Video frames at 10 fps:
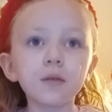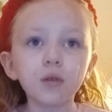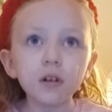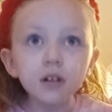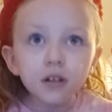
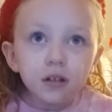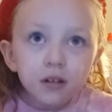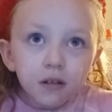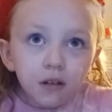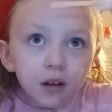bye.
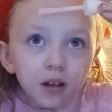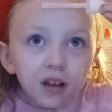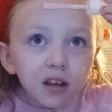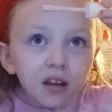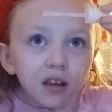
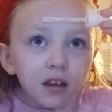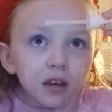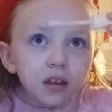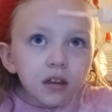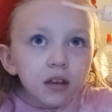
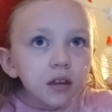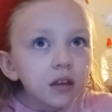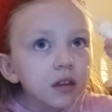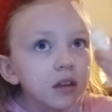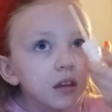And
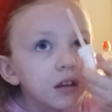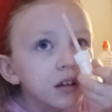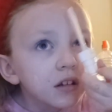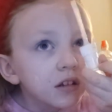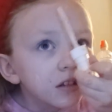I
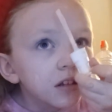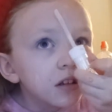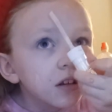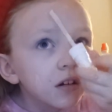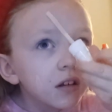did
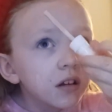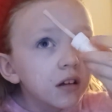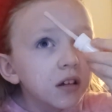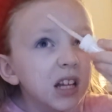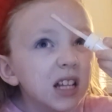not
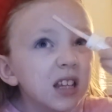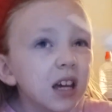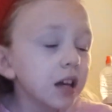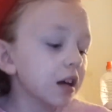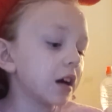like that
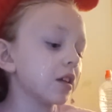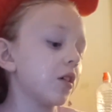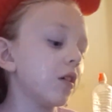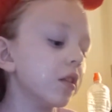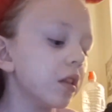day at
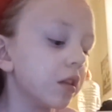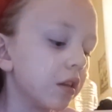all.